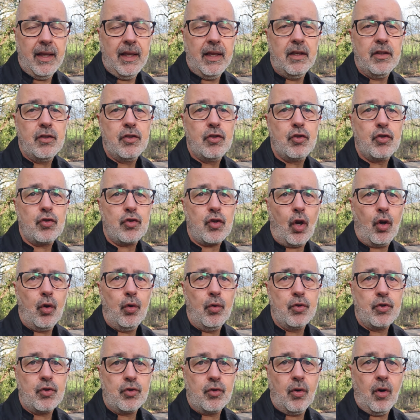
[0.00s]
It is
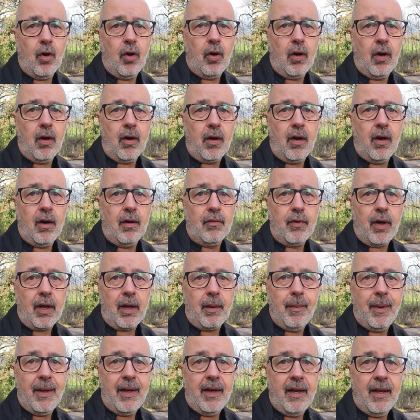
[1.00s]
so strong, I can't
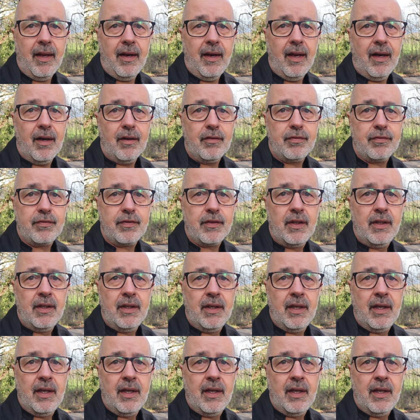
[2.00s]
recommend it enough.